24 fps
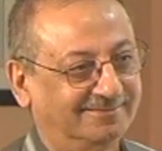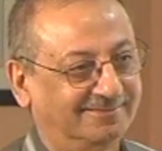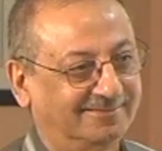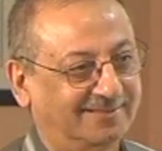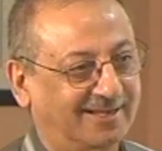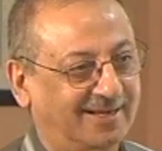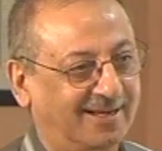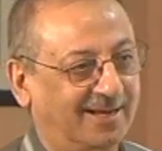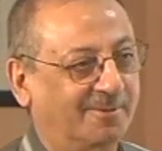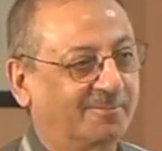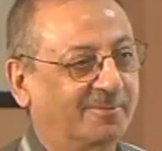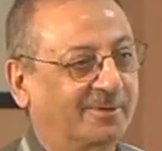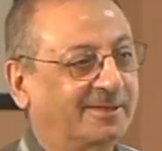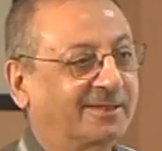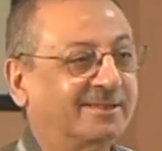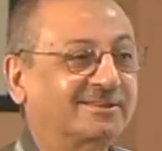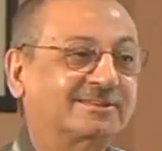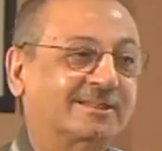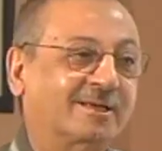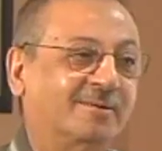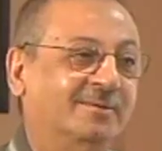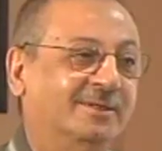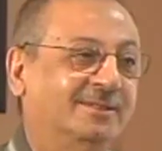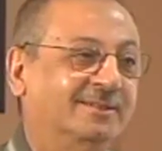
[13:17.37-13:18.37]
Brother
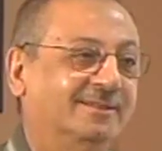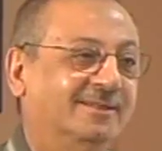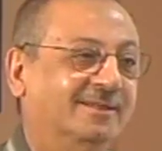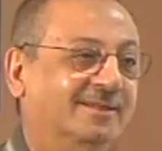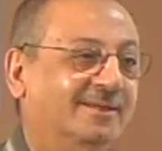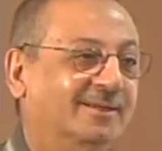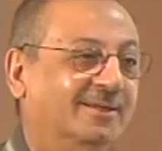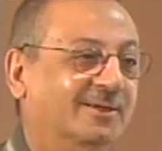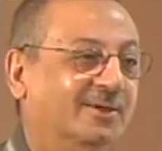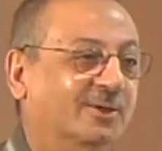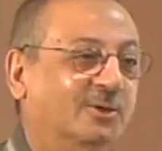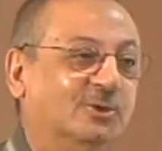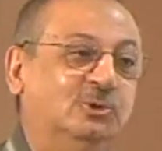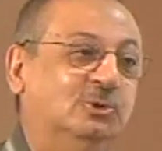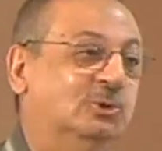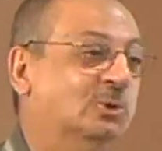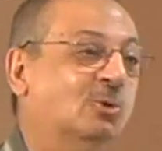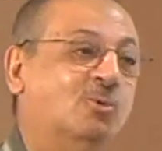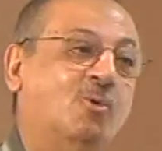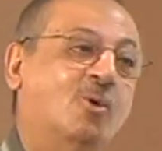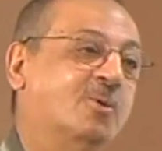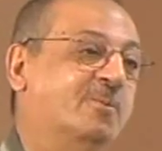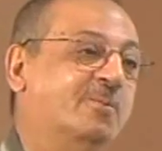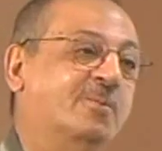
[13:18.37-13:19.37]
Samad? You
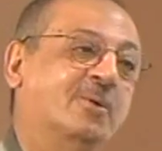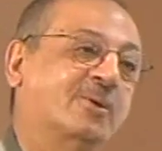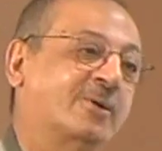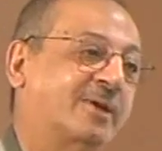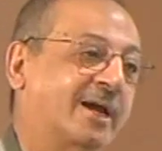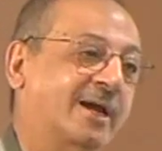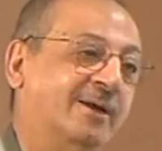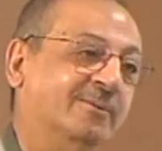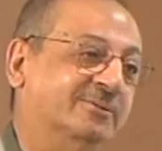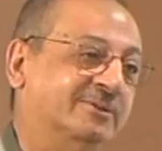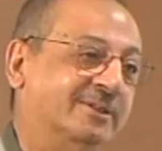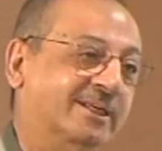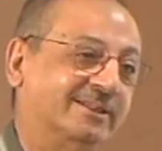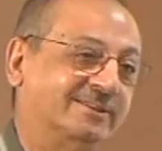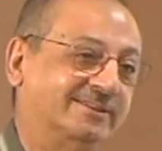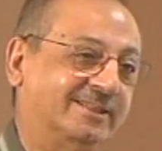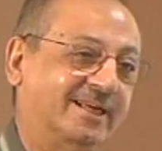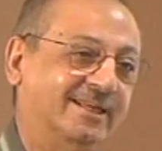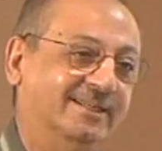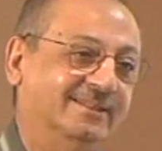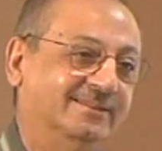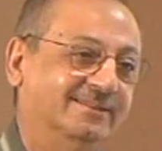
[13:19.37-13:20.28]
won't put a Hamza sign.